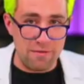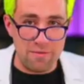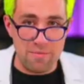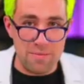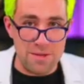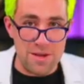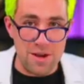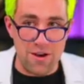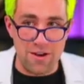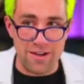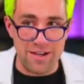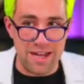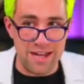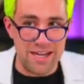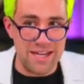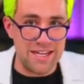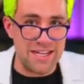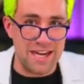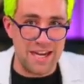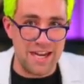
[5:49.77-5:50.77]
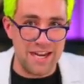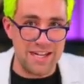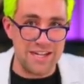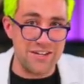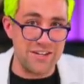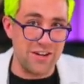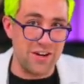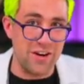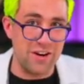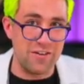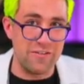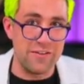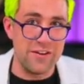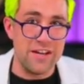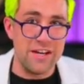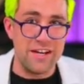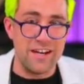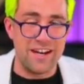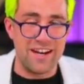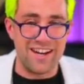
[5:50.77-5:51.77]
and beyond any kind of
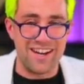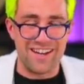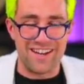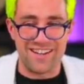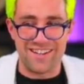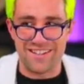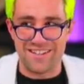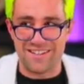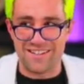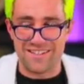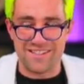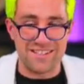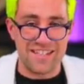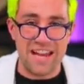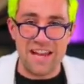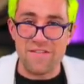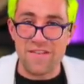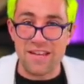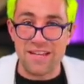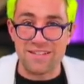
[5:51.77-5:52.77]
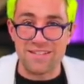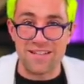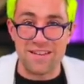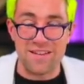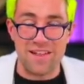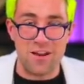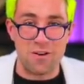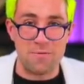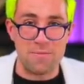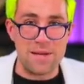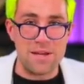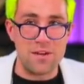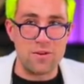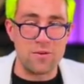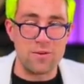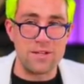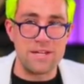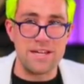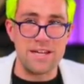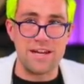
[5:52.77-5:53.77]
uh, savings that are being
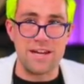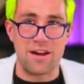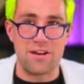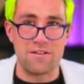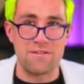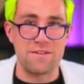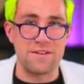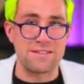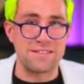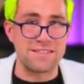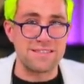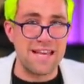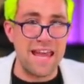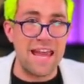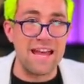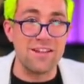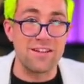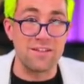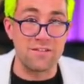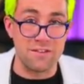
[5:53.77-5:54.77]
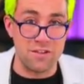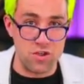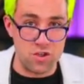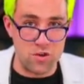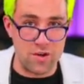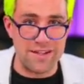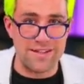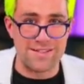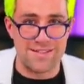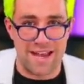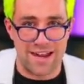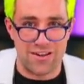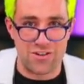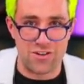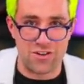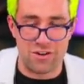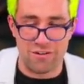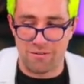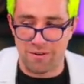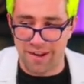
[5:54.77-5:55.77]
created out of the scale of the
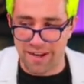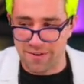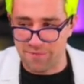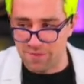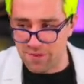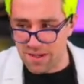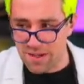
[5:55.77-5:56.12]
transaction, right?